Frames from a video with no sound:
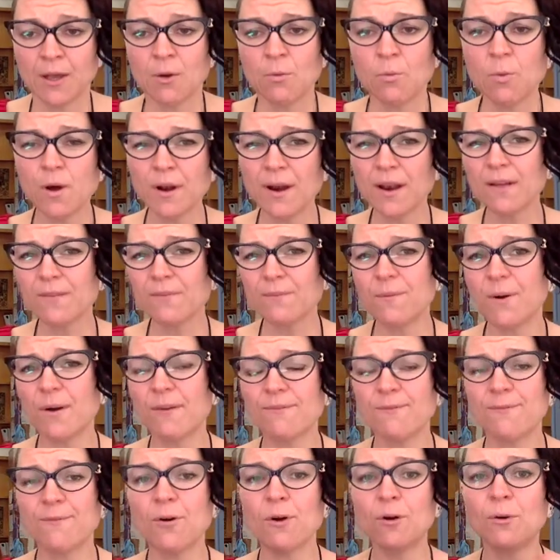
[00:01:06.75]
What
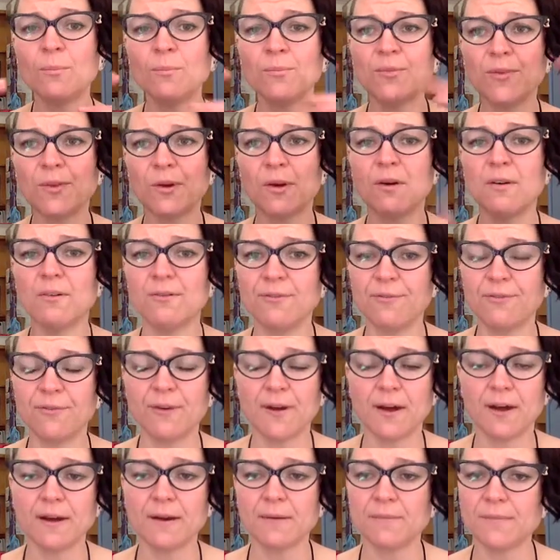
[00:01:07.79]
forms of,
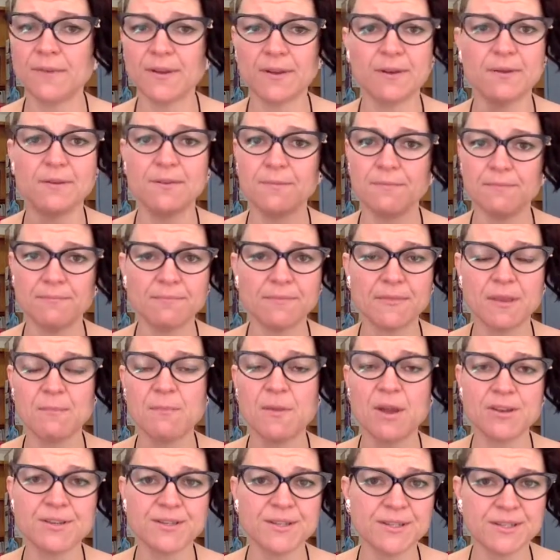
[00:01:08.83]

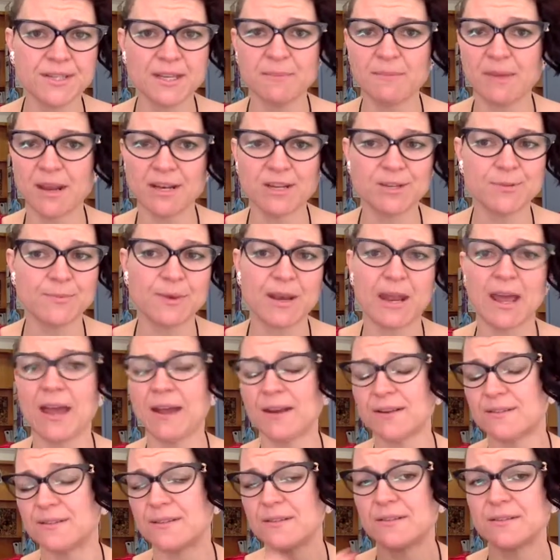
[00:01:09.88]
emergency management
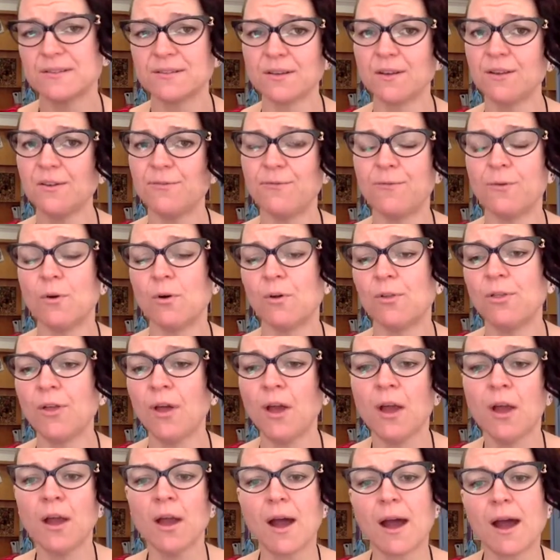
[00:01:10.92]
acts and so forth
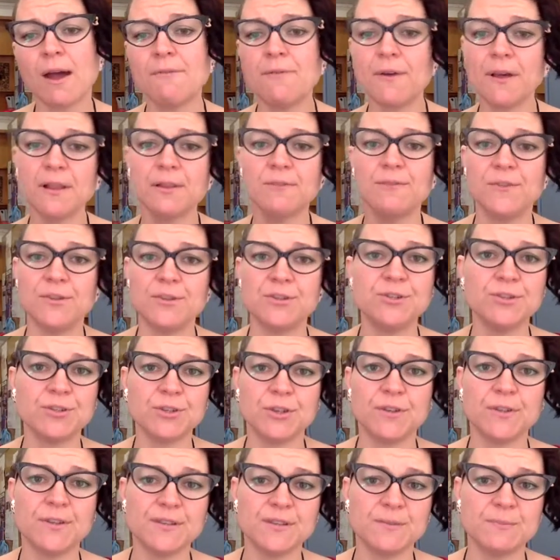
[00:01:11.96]
are relevant
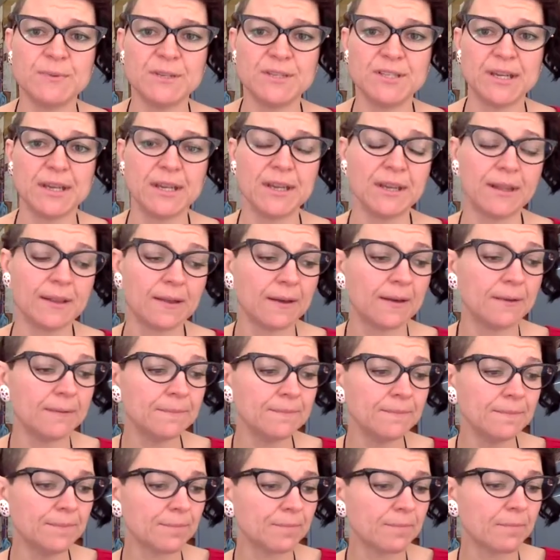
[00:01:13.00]
to this particular
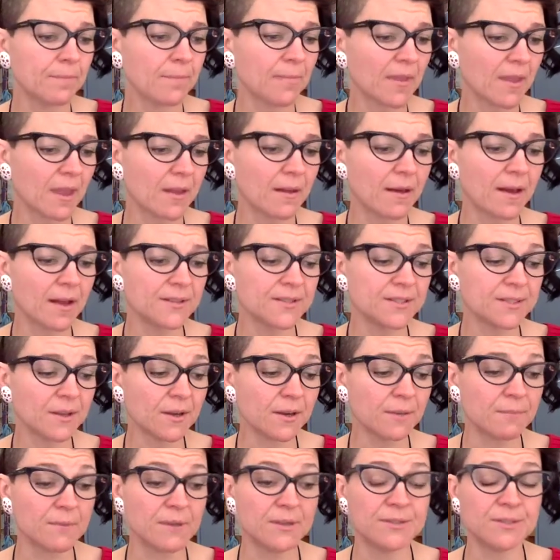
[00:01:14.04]

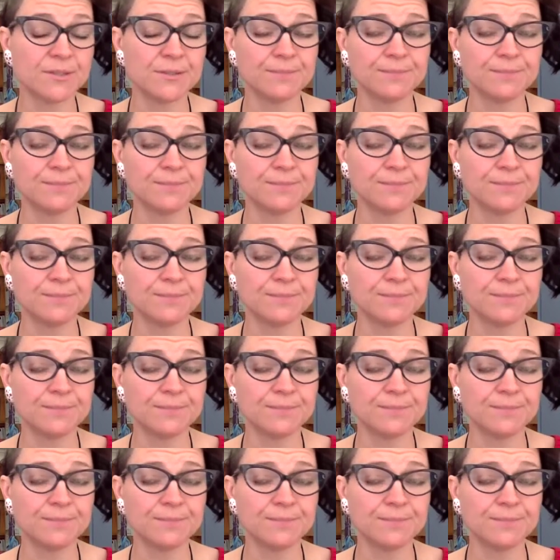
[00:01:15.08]
assignment?